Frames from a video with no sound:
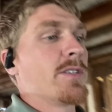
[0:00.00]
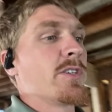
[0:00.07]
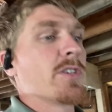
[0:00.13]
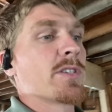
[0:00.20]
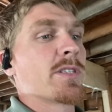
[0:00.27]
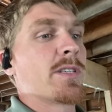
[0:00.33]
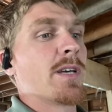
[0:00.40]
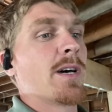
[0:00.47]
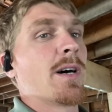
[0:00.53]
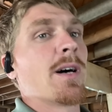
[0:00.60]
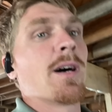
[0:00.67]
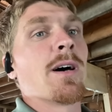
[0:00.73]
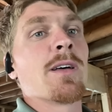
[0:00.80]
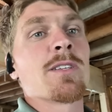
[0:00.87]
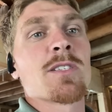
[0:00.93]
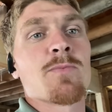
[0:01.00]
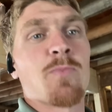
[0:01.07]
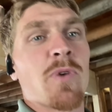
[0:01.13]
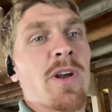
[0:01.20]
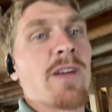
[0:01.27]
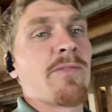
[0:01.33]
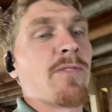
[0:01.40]
Just uh,
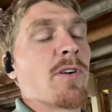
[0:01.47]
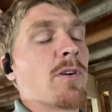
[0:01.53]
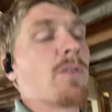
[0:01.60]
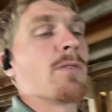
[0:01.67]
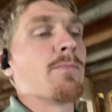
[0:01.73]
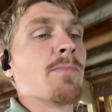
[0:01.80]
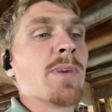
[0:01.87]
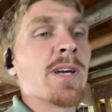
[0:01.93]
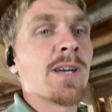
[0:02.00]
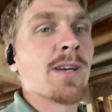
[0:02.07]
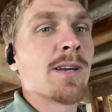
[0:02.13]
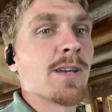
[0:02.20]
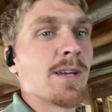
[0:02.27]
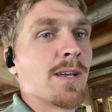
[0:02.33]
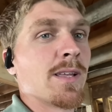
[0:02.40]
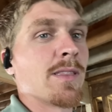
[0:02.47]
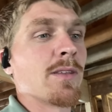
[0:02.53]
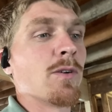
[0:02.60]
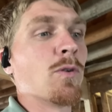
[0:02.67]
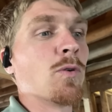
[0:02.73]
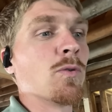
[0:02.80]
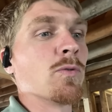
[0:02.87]
spray foam in the
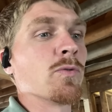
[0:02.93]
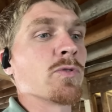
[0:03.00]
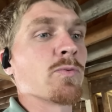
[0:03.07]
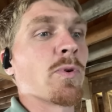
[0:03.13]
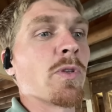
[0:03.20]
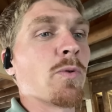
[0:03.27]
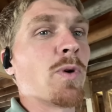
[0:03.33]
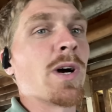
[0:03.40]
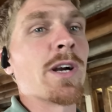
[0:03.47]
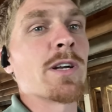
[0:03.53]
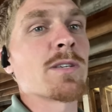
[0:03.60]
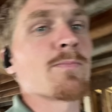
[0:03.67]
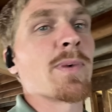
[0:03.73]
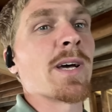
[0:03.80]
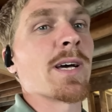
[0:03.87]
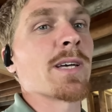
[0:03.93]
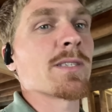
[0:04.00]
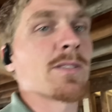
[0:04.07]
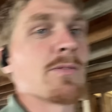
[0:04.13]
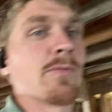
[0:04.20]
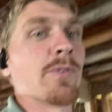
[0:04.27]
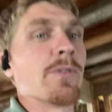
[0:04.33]
holes where the wires pass
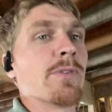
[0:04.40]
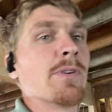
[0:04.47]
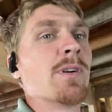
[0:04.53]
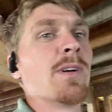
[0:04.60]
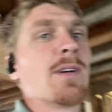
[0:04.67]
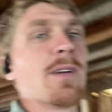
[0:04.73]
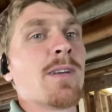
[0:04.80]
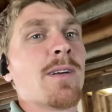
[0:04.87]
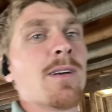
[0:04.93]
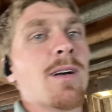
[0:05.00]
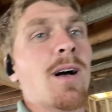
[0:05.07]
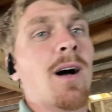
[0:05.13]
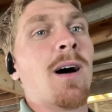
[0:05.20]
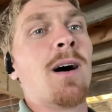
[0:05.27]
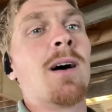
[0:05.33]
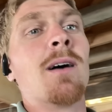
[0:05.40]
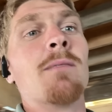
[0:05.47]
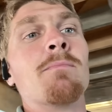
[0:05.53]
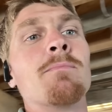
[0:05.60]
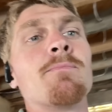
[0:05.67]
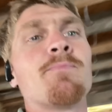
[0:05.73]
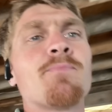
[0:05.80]
through.
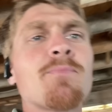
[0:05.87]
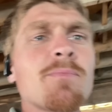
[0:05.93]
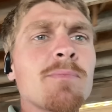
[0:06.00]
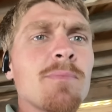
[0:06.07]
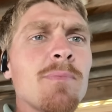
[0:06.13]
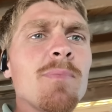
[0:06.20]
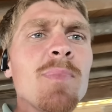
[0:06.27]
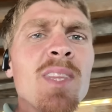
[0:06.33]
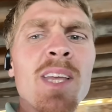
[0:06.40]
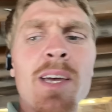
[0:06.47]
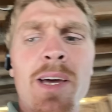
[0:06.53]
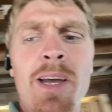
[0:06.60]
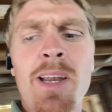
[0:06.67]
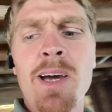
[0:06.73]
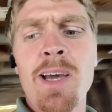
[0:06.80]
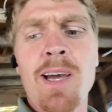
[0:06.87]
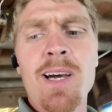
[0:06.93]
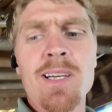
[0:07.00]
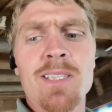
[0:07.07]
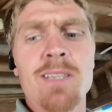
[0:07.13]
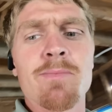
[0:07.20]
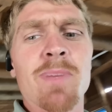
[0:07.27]
Um, and I
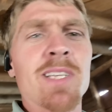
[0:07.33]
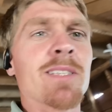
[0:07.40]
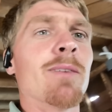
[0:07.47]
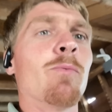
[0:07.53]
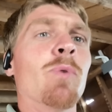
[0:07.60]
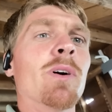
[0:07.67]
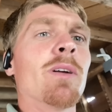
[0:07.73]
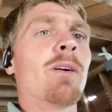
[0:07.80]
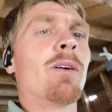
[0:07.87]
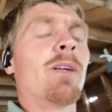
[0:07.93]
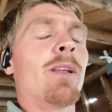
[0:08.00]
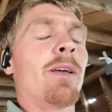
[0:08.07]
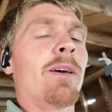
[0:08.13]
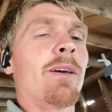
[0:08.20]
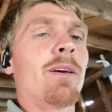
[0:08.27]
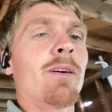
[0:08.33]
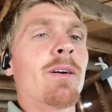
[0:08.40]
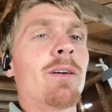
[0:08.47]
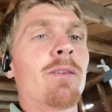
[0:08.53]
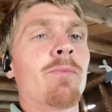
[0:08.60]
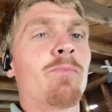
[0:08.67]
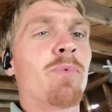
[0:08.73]
asked him, I said, what, uh, like,
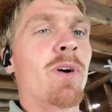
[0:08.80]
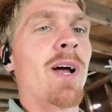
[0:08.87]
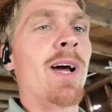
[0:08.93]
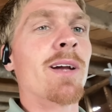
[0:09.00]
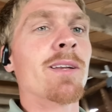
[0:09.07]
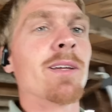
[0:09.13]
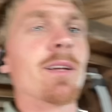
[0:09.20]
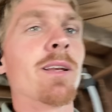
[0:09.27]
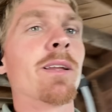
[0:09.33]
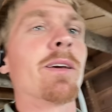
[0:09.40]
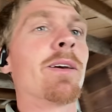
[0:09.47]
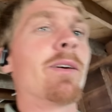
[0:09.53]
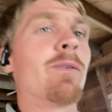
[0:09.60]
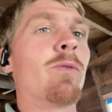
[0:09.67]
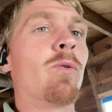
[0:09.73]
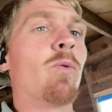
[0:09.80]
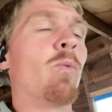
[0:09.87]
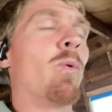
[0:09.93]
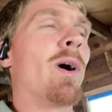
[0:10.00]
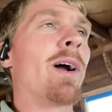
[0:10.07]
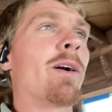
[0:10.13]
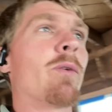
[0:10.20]
practically,
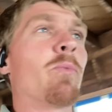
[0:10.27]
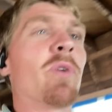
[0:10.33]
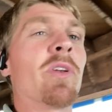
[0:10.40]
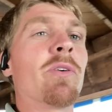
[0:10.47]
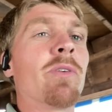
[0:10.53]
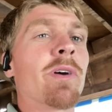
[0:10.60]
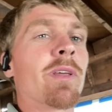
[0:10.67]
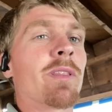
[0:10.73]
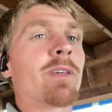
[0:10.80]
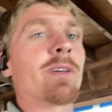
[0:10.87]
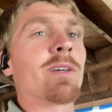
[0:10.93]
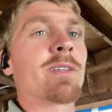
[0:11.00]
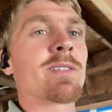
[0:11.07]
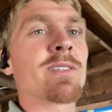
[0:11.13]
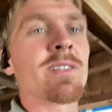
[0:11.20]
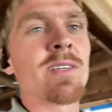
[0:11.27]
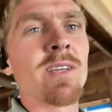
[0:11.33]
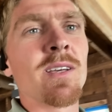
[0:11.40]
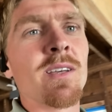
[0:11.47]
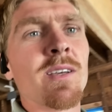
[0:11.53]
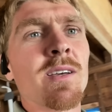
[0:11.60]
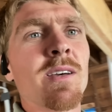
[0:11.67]
why are we doing this?
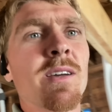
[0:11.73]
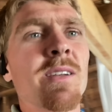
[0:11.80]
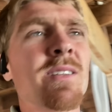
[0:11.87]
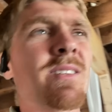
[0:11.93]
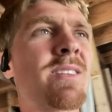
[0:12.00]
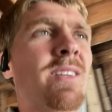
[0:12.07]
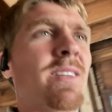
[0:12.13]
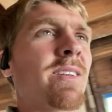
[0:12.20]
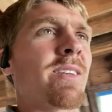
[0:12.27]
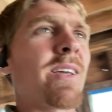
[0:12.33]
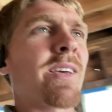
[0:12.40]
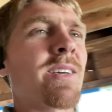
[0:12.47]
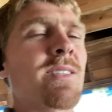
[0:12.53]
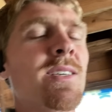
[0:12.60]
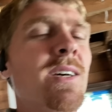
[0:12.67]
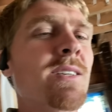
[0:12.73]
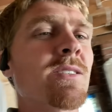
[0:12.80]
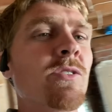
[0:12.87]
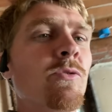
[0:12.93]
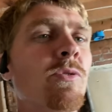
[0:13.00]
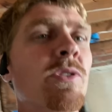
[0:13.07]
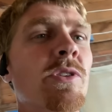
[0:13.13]
And, he, and I guess has to
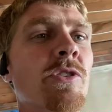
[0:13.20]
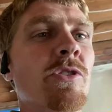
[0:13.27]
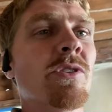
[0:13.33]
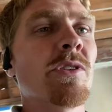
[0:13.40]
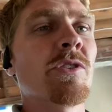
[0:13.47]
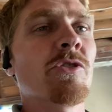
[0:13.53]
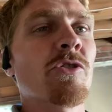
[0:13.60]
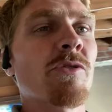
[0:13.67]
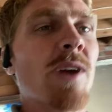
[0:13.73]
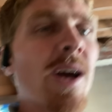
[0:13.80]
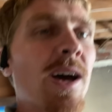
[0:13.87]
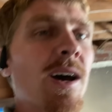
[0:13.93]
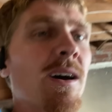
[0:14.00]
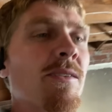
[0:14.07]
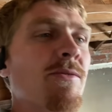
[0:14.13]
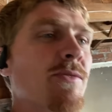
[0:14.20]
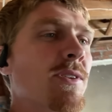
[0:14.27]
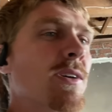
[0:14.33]
do with the, the draft